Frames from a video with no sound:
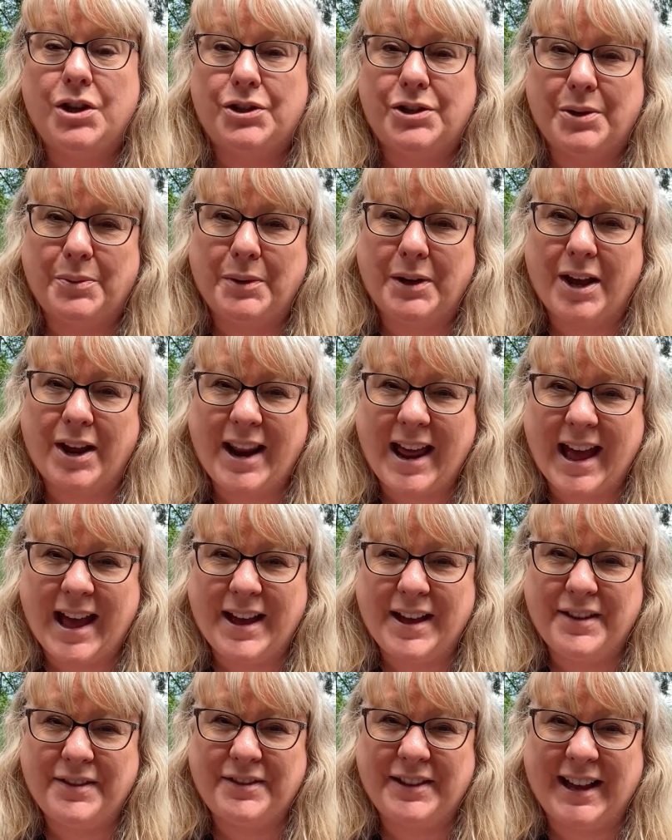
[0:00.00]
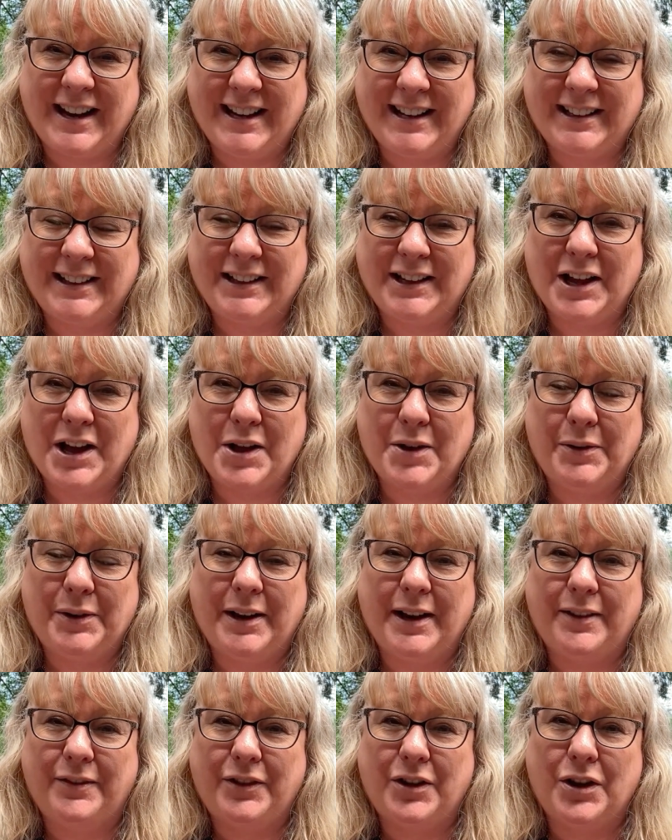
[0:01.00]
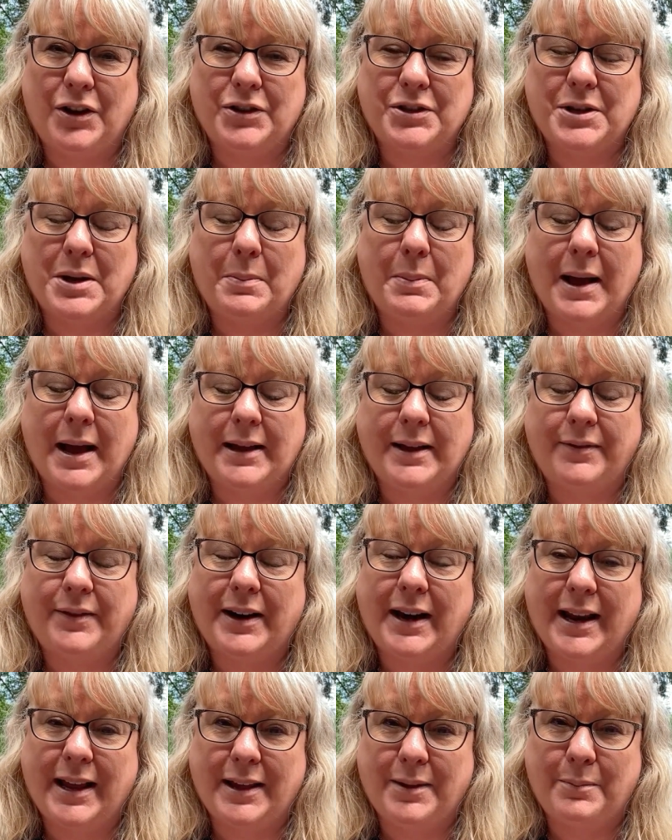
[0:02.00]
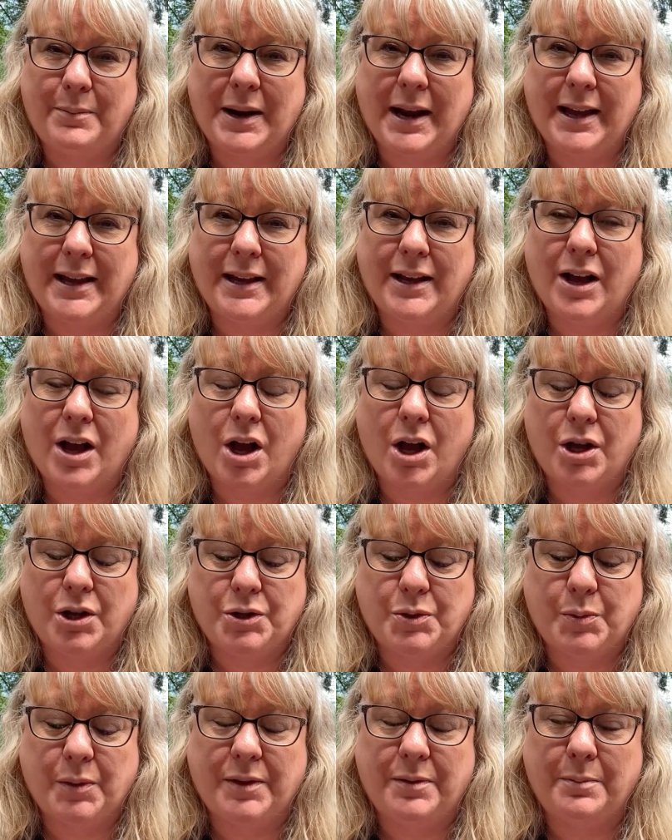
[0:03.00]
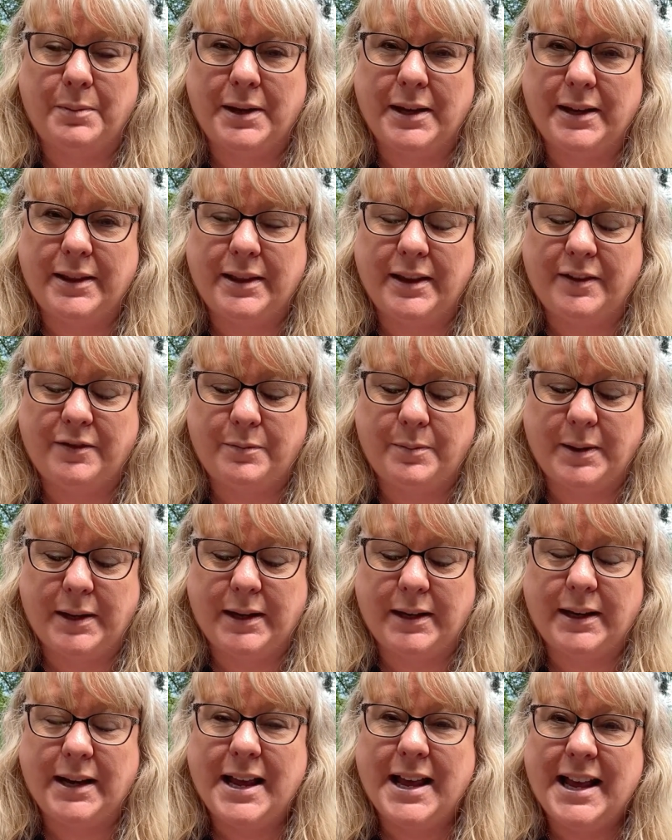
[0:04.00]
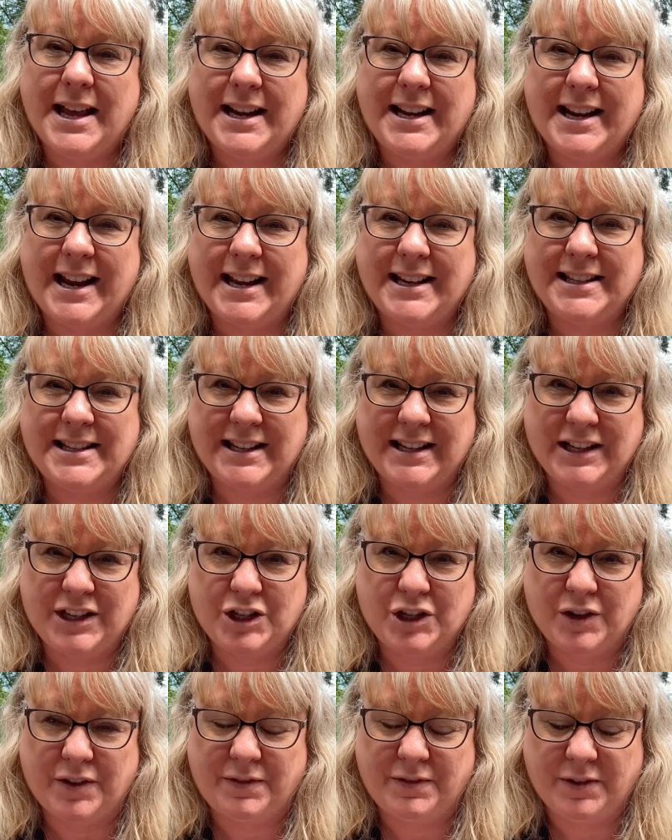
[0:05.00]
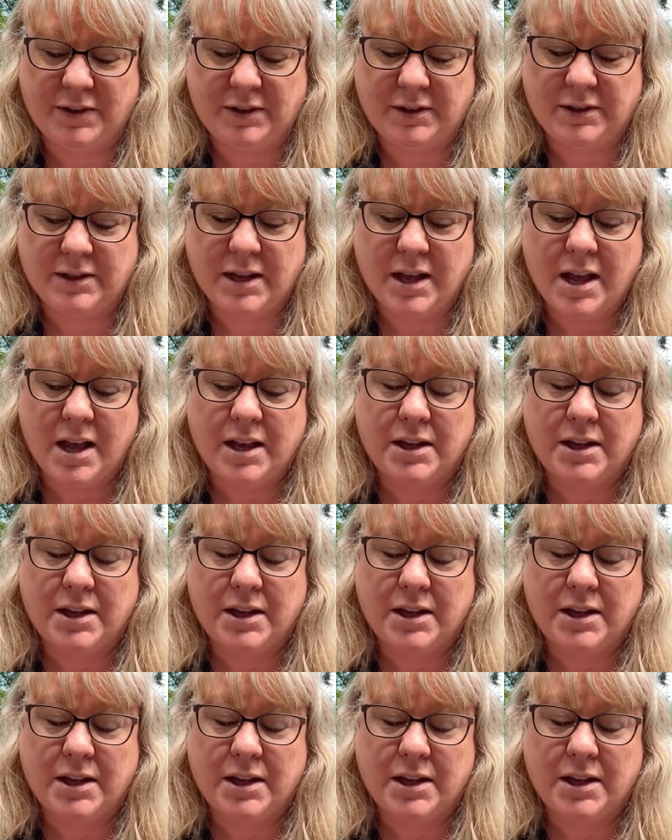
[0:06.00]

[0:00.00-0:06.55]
So we're going to have a little go, and I've got a pack of playing cards with me, and they've been nicely shuffled.